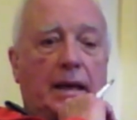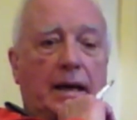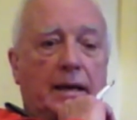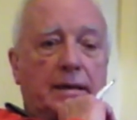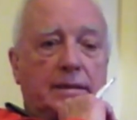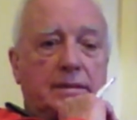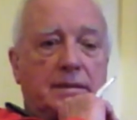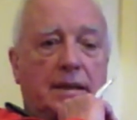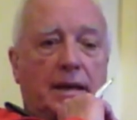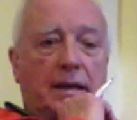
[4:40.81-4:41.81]

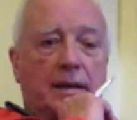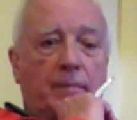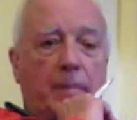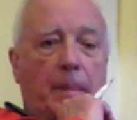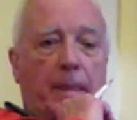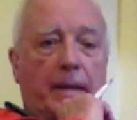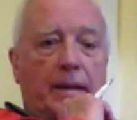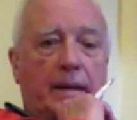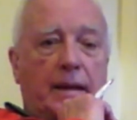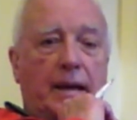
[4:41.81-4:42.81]
and
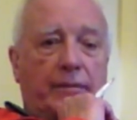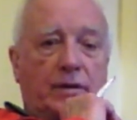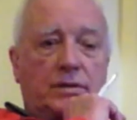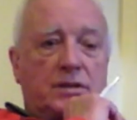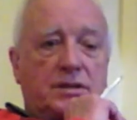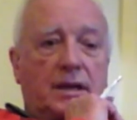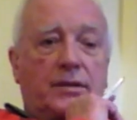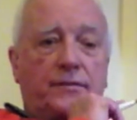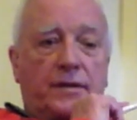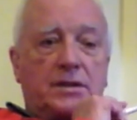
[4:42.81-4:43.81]
I've got to say,
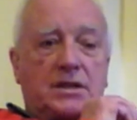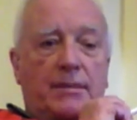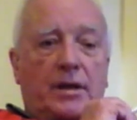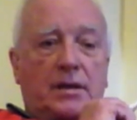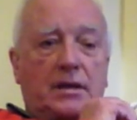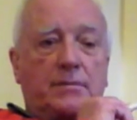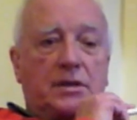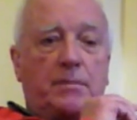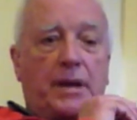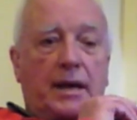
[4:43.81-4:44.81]
the first time I heard him
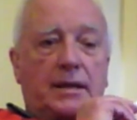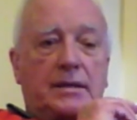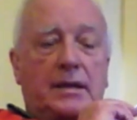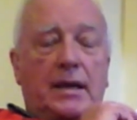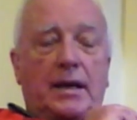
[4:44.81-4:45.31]
in the band,